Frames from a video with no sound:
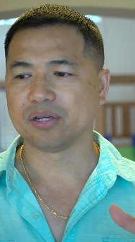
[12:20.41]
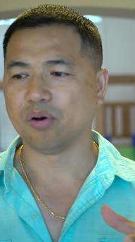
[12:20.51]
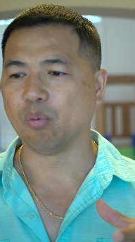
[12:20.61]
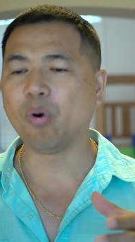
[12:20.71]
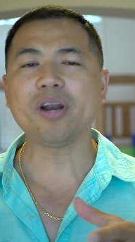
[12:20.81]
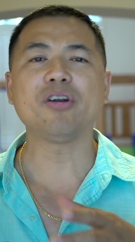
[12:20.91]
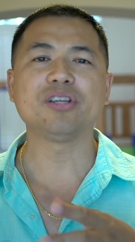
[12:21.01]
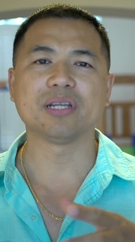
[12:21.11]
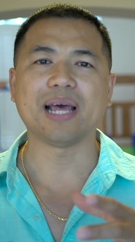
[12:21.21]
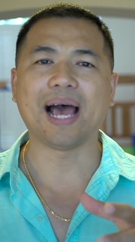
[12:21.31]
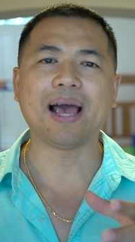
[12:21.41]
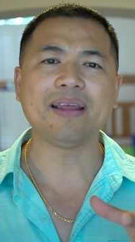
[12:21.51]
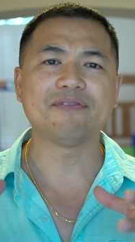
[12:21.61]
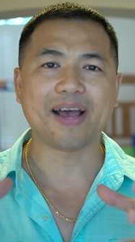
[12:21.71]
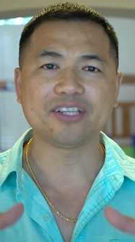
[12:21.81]
I
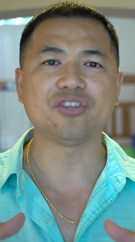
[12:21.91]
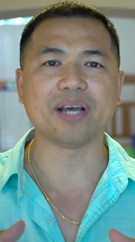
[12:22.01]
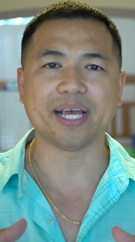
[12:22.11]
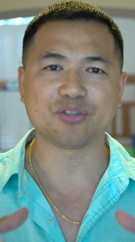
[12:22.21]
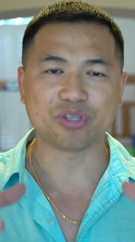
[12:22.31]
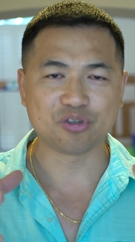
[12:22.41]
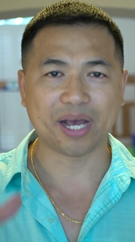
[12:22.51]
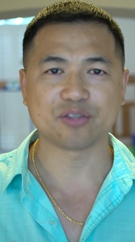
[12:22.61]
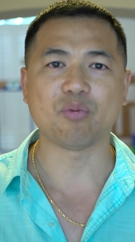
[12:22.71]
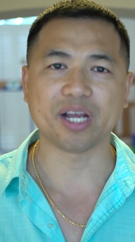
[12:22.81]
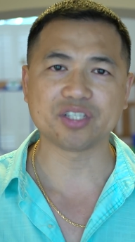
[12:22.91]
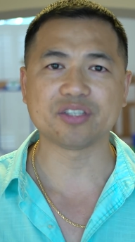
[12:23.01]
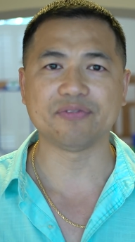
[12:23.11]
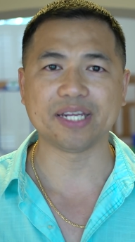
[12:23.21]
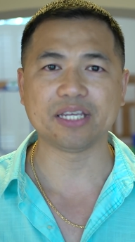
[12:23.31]
invite you guys, when you guys watch
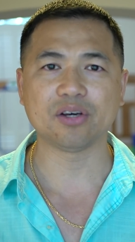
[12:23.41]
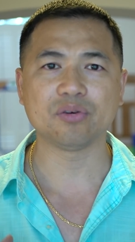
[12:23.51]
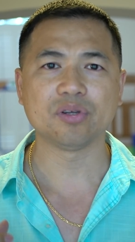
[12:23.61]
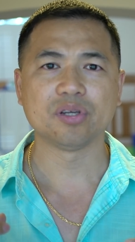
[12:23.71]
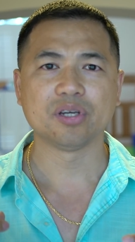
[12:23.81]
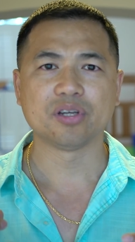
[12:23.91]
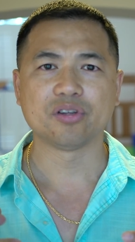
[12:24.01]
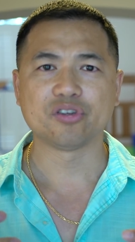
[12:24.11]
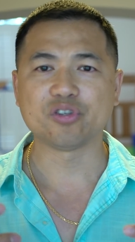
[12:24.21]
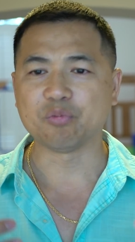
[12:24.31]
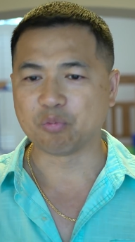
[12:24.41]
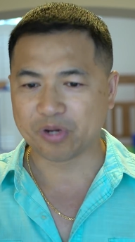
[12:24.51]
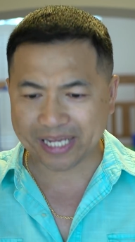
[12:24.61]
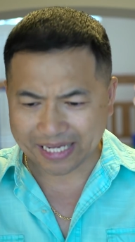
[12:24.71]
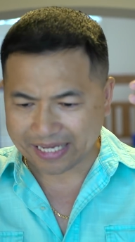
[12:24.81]
this video, to
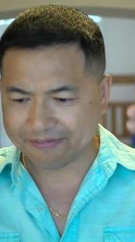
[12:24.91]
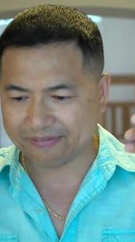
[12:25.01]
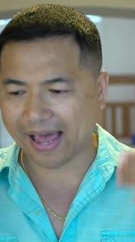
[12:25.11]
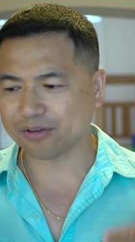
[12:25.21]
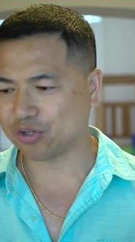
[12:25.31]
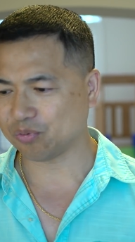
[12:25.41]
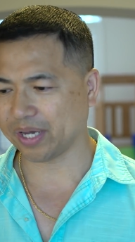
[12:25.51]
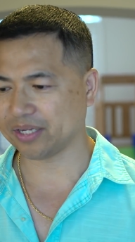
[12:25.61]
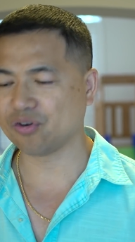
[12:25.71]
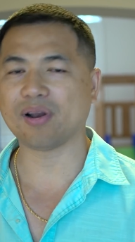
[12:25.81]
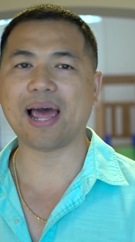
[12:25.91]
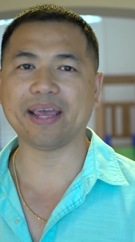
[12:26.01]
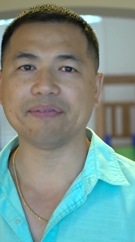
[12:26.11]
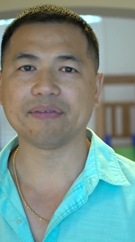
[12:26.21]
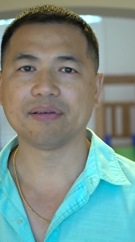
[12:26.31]
reevaluate your
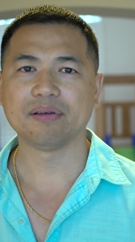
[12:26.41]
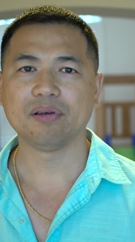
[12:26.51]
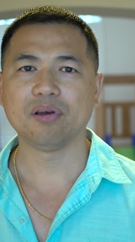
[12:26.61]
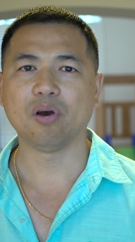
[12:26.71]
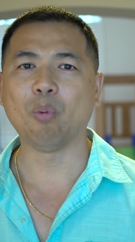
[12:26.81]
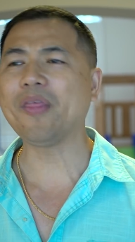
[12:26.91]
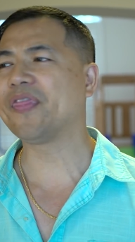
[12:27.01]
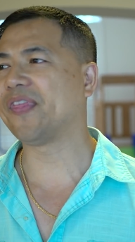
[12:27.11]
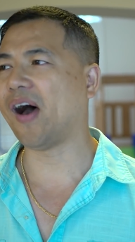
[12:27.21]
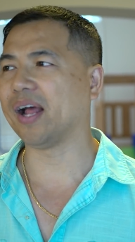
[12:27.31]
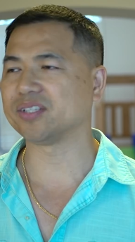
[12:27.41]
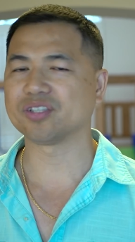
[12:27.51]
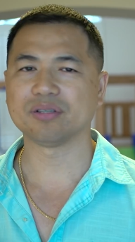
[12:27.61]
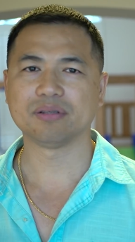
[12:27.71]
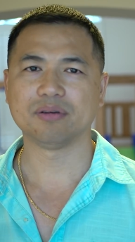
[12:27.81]
life. What thoughts,
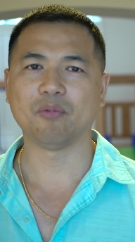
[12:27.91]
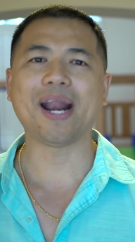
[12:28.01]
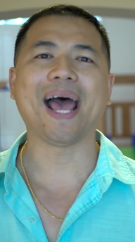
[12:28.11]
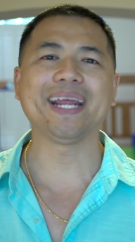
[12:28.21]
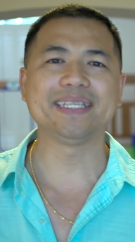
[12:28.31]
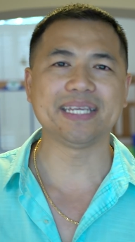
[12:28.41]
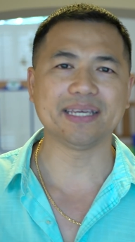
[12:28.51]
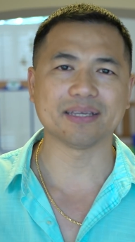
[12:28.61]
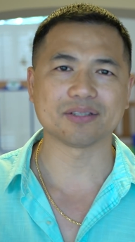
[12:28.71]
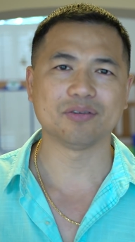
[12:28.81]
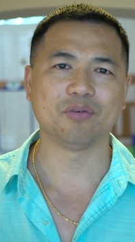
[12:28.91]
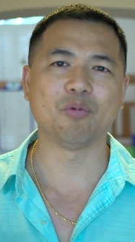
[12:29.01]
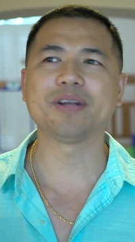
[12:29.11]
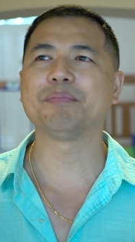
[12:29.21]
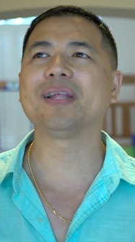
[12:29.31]
what ideas,
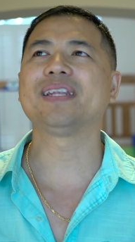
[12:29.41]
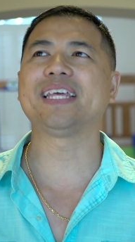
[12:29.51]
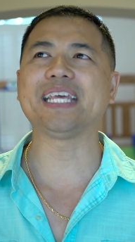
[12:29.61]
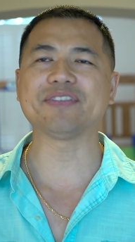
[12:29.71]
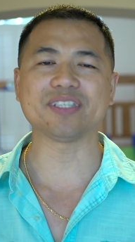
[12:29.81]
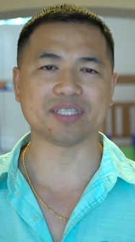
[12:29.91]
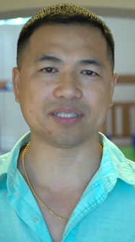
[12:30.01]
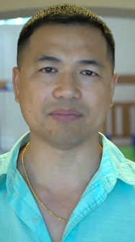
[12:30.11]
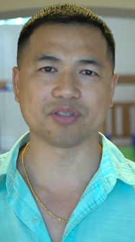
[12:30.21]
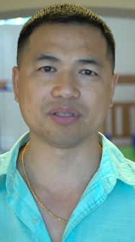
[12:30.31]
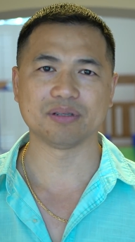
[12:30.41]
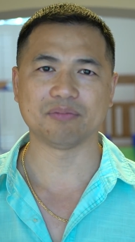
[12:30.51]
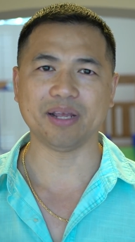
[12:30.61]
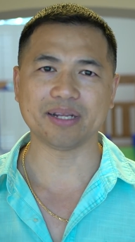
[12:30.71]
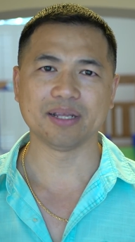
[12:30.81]
what belief systems,
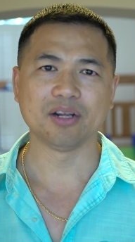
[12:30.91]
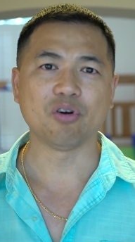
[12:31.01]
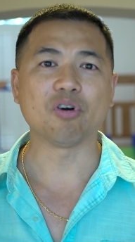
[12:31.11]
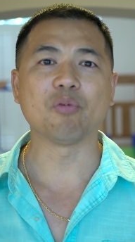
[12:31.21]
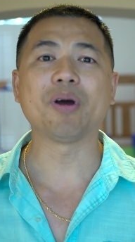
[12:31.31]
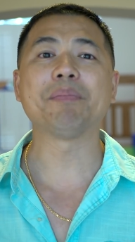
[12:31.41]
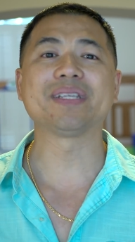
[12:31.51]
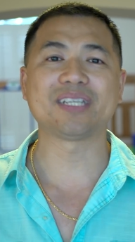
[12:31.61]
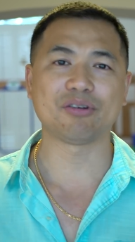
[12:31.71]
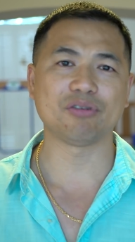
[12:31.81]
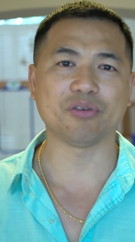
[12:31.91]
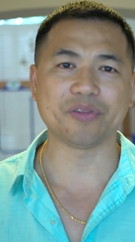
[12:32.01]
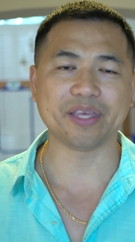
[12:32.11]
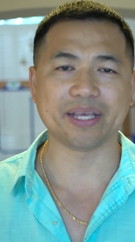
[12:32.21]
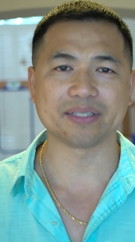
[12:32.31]
right? Or what material
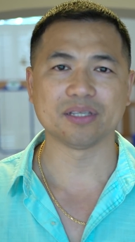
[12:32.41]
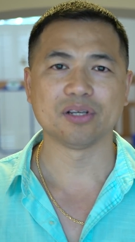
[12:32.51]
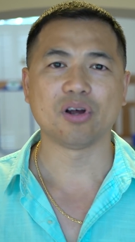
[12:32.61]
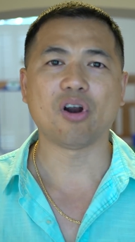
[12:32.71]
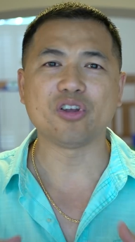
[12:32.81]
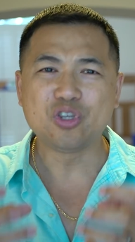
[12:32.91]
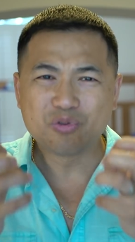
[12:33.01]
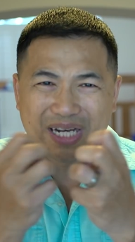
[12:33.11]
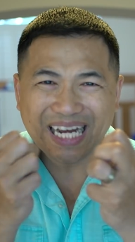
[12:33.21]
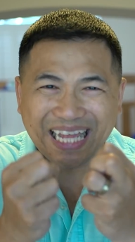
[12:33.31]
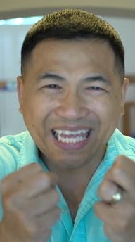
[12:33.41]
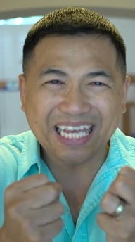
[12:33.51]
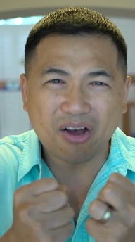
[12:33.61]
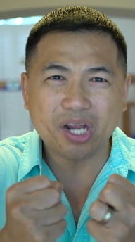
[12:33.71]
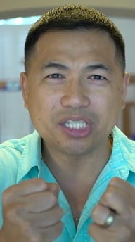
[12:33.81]
things are you
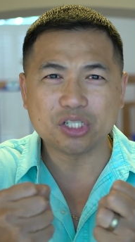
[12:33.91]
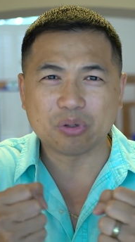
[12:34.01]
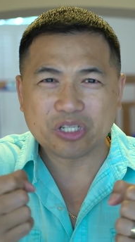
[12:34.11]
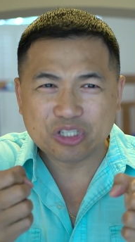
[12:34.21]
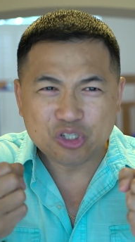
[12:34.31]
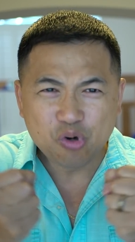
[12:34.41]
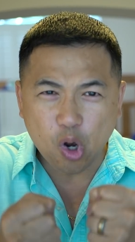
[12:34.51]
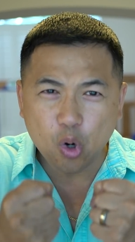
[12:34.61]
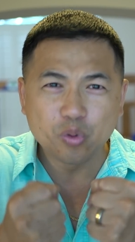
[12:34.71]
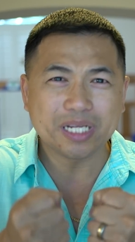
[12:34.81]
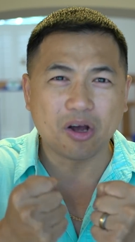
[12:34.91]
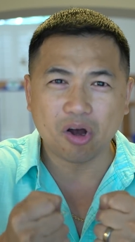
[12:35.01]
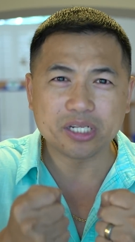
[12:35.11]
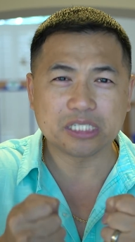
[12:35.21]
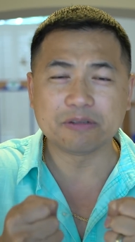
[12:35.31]
clinging on to? Are you holding
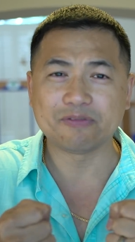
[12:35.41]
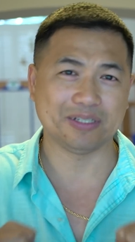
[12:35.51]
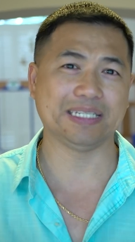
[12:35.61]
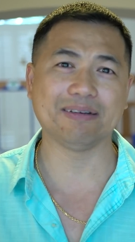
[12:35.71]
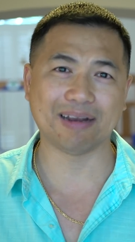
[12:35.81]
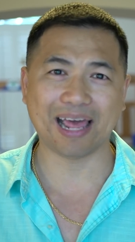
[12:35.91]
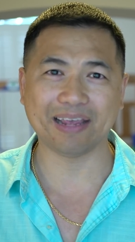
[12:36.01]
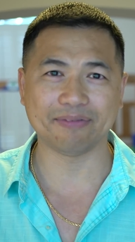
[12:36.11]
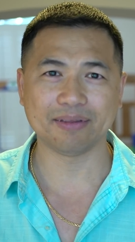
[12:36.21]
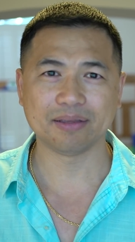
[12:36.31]
on to for dear life,